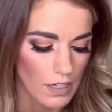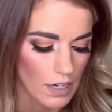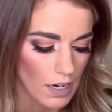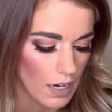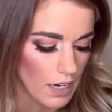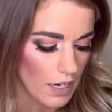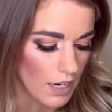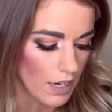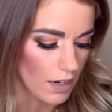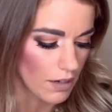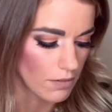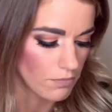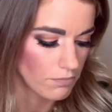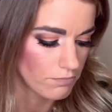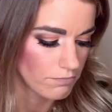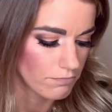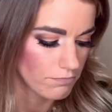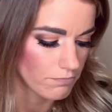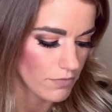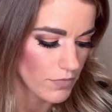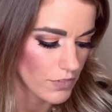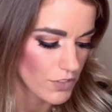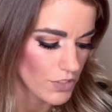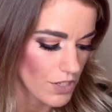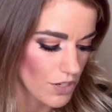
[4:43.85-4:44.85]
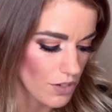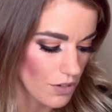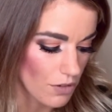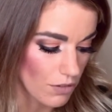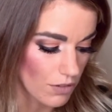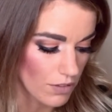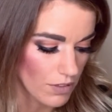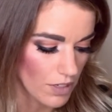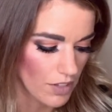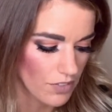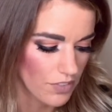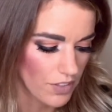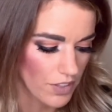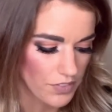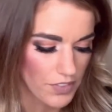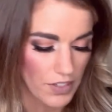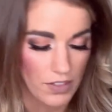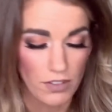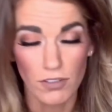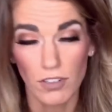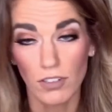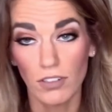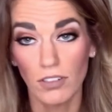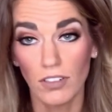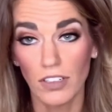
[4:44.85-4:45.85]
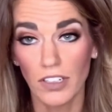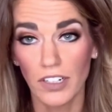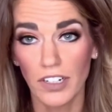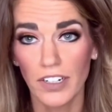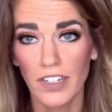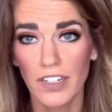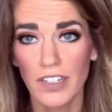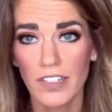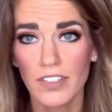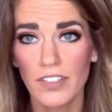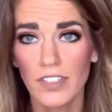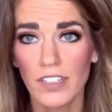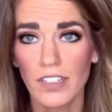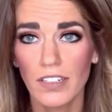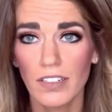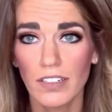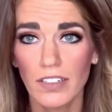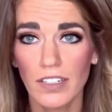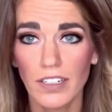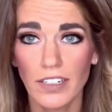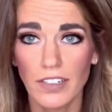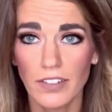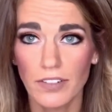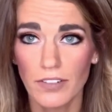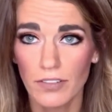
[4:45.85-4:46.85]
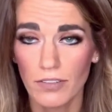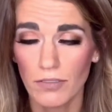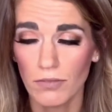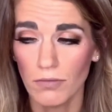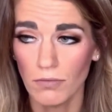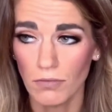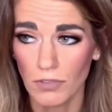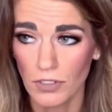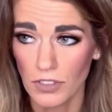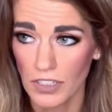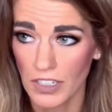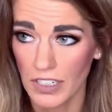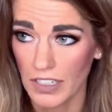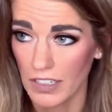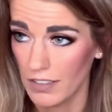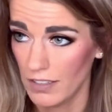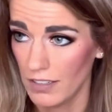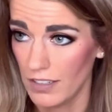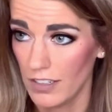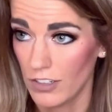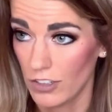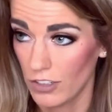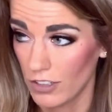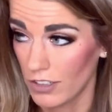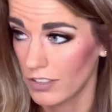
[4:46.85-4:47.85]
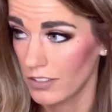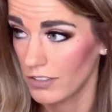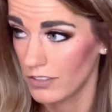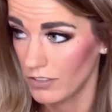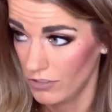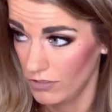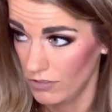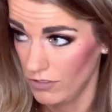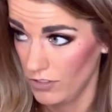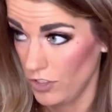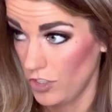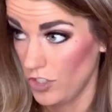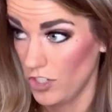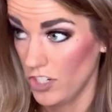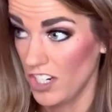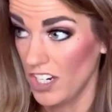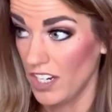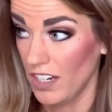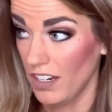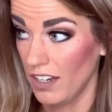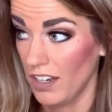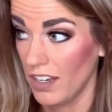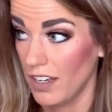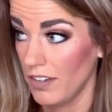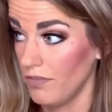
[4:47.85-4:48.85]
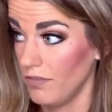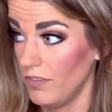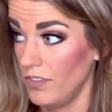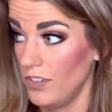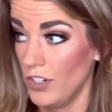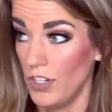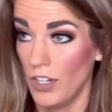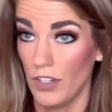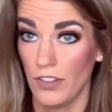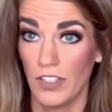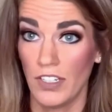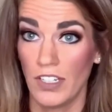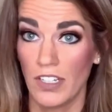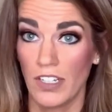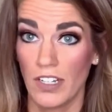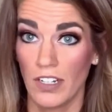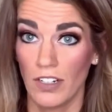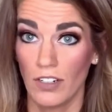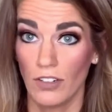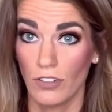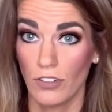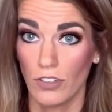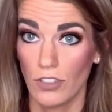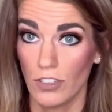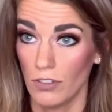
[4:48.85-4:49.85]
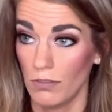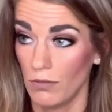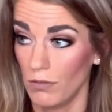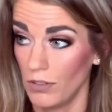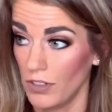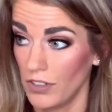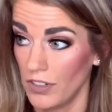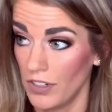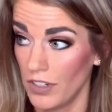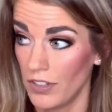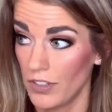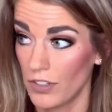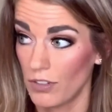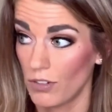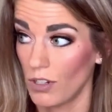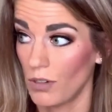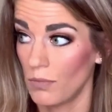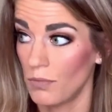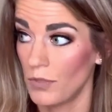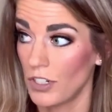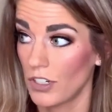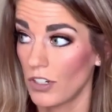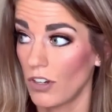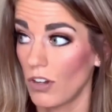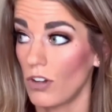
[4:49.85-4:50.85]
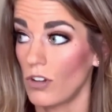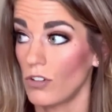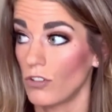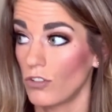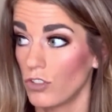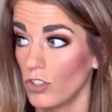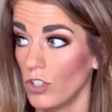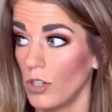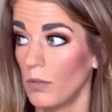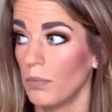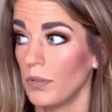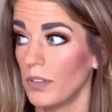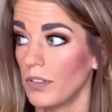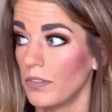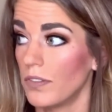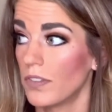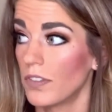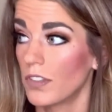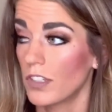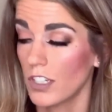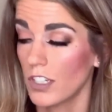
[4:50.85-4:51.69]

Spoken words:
So I thought that was hilarious that he was like, shit, I have nothing else to run on, so I'm going to call Trump a